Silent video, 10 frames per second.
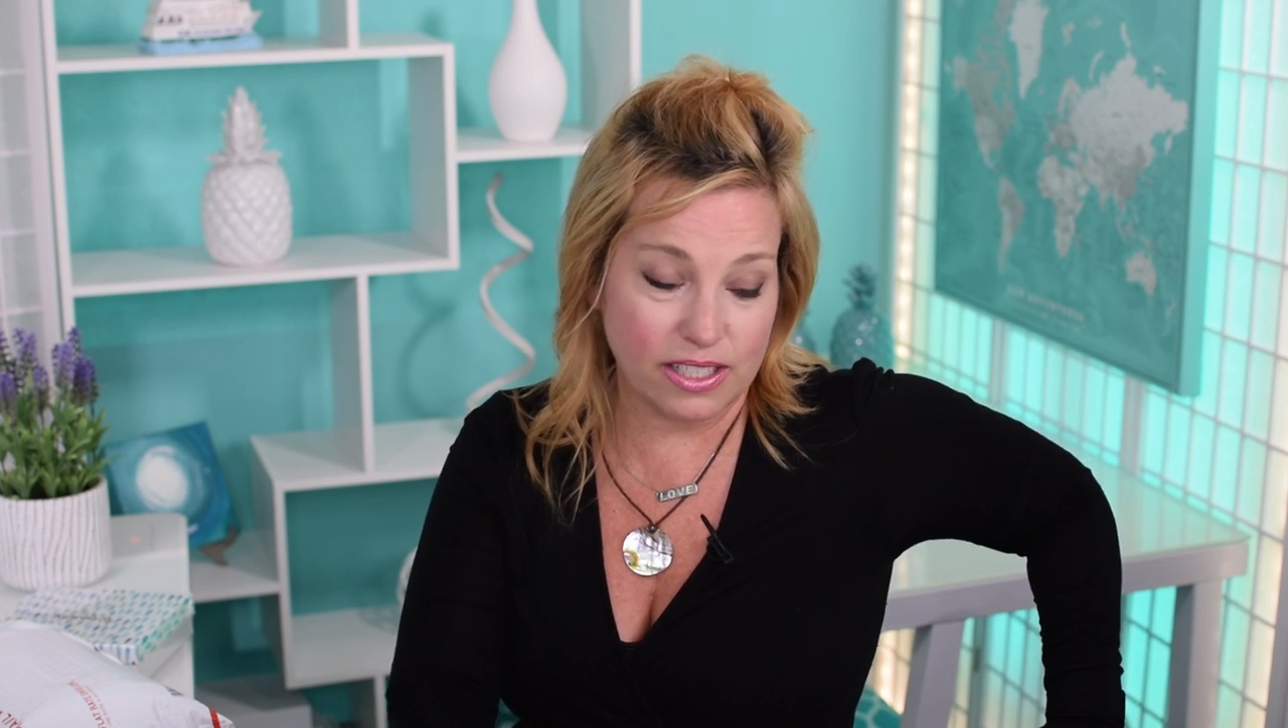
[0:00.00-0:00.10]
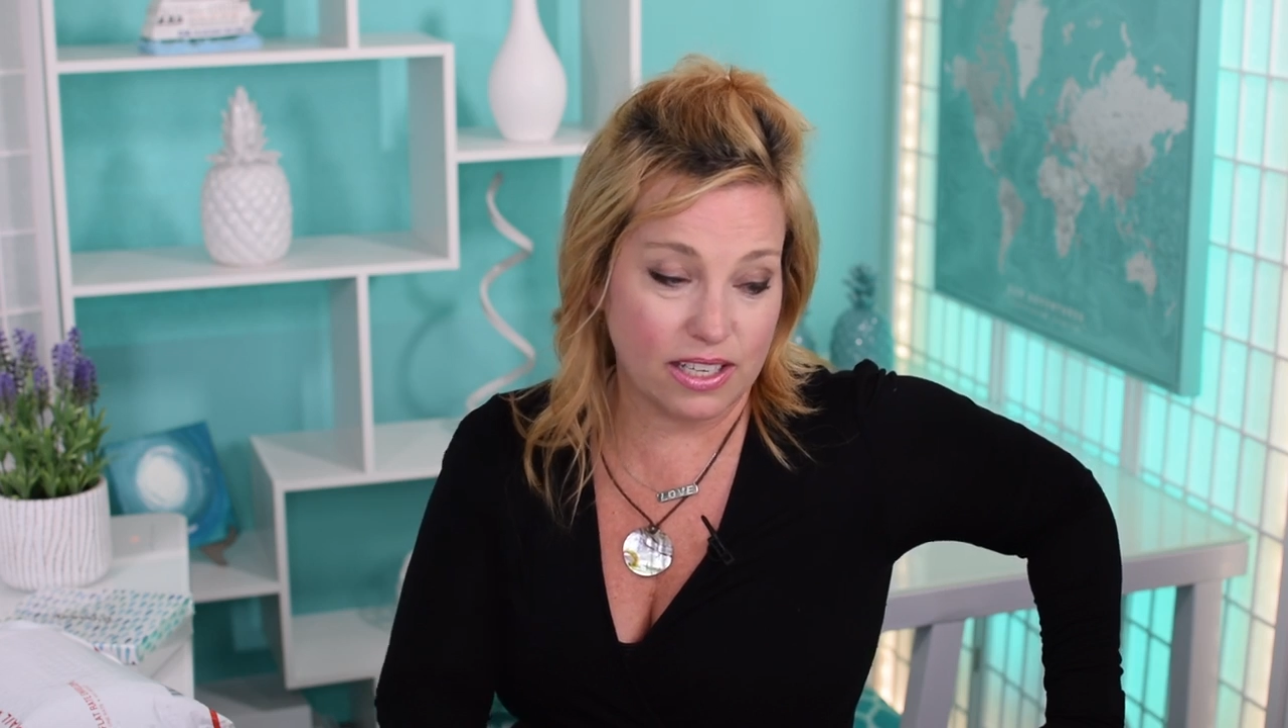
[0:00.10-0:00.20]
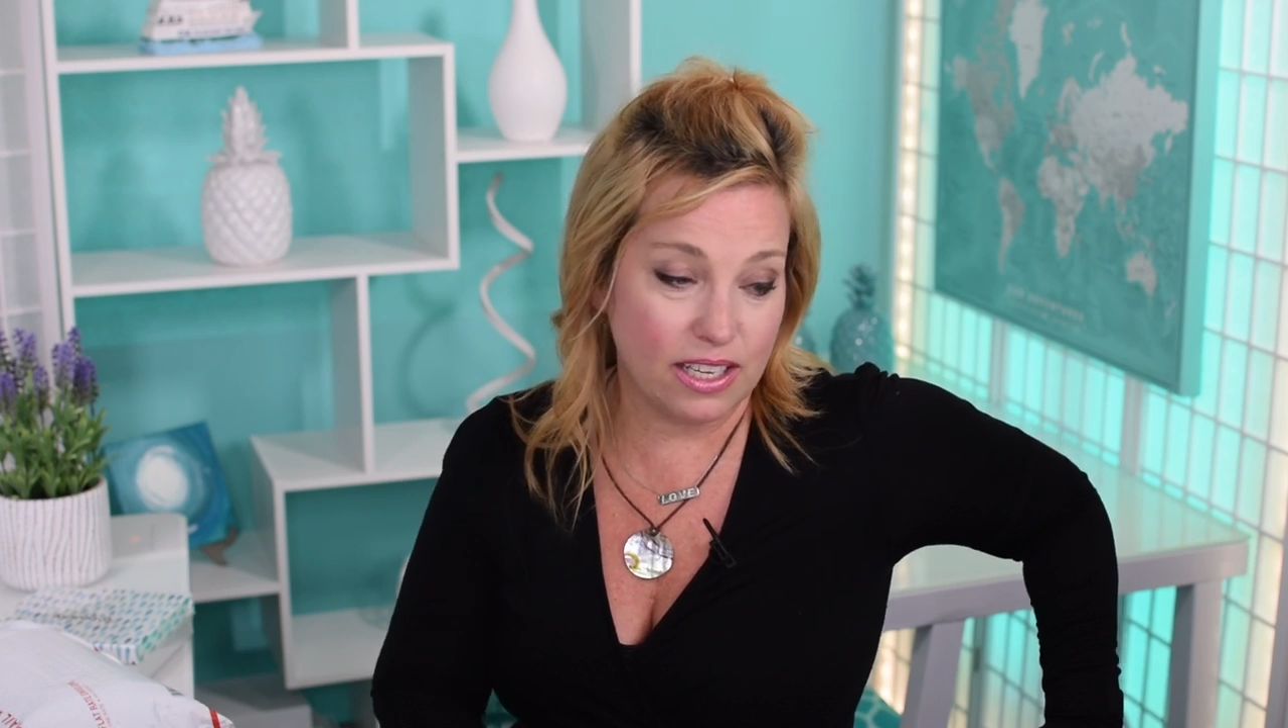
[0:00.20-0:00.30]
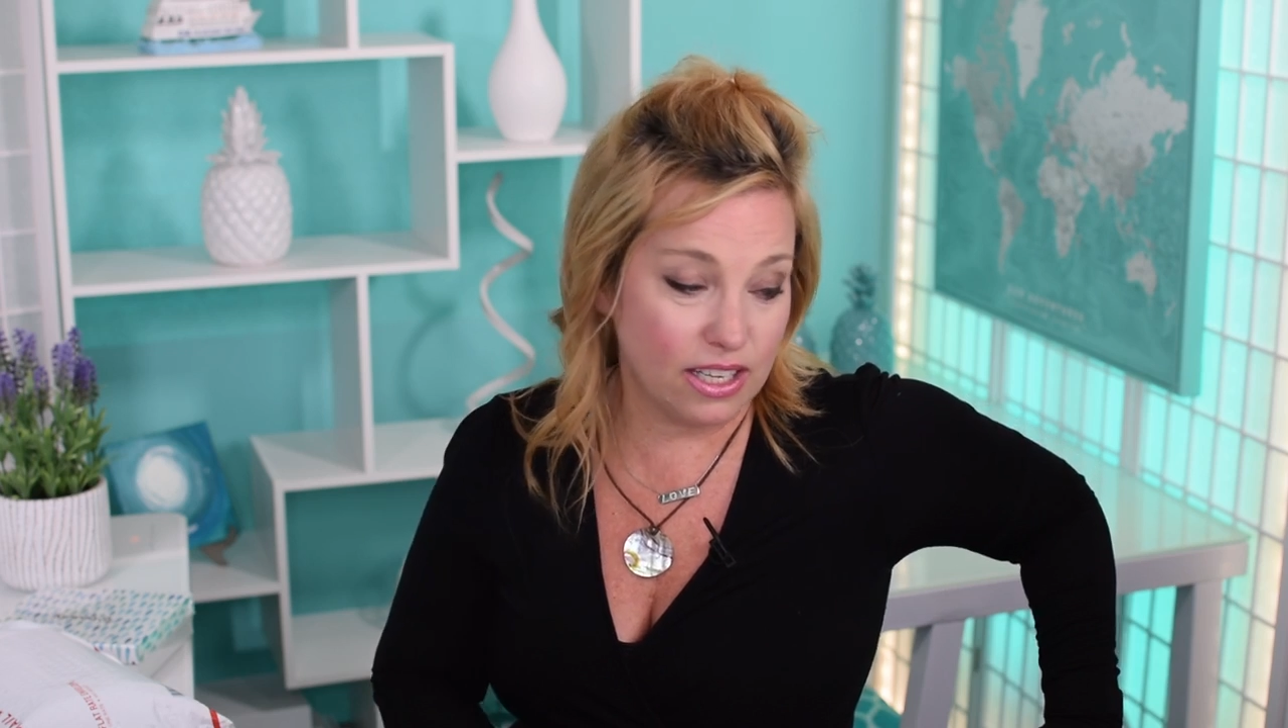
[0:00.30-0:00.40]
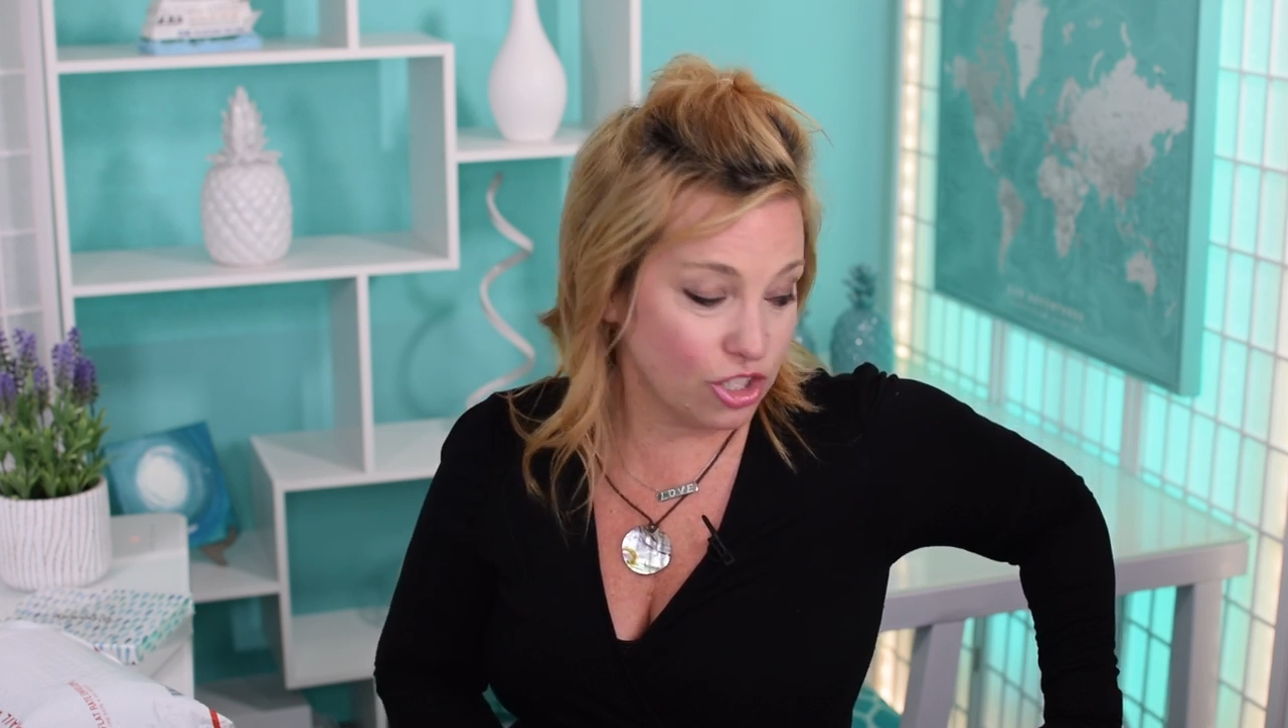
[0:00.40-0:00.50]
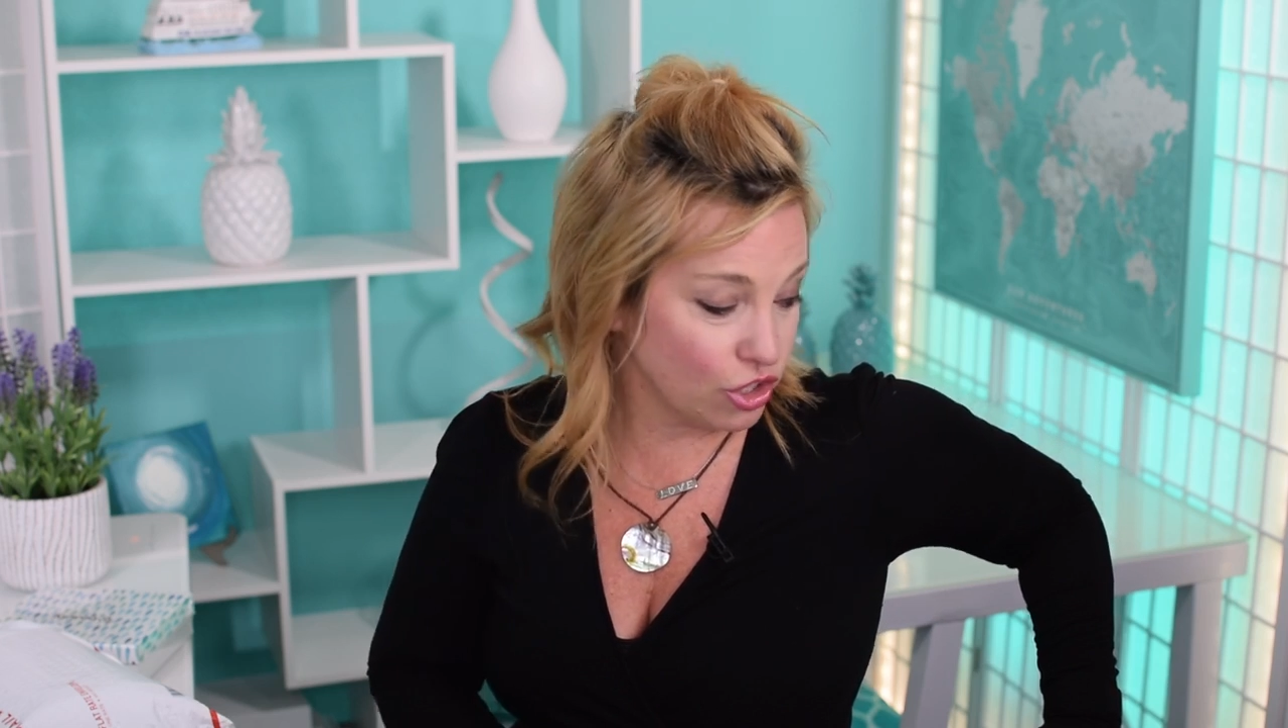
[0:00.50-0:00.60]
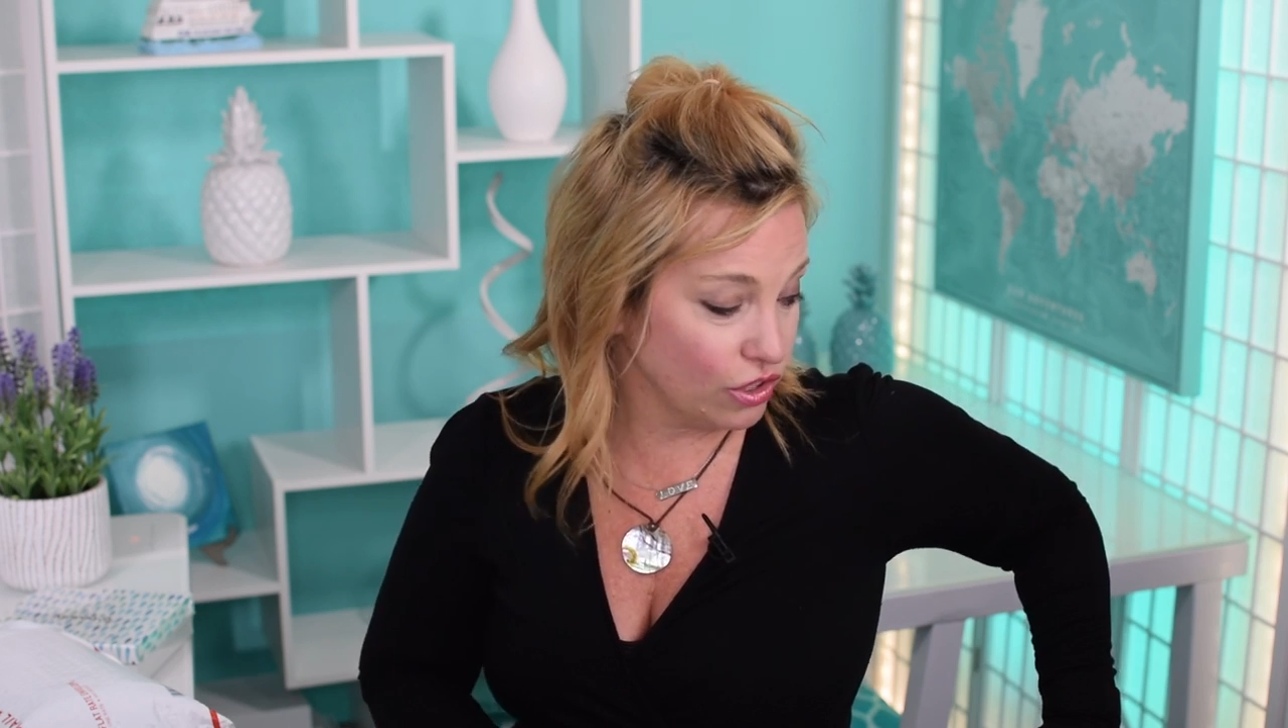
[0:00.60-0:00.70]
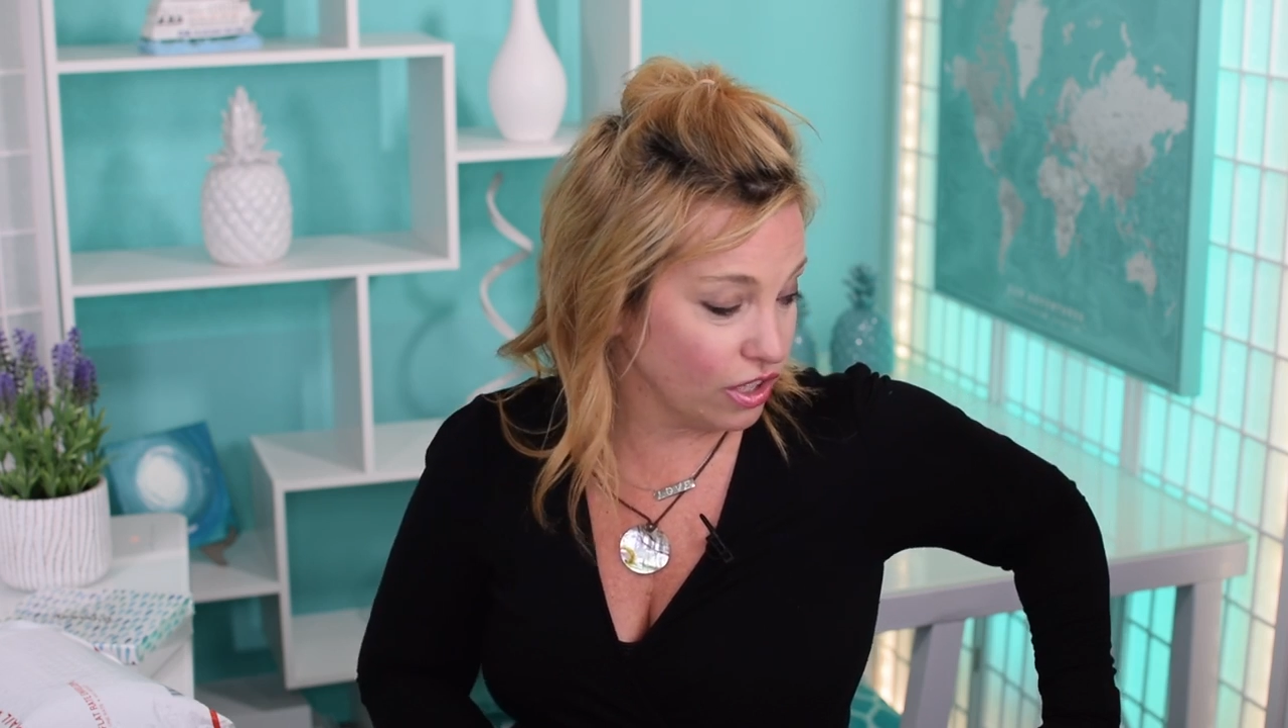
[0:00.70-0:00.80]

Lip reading: He and Junior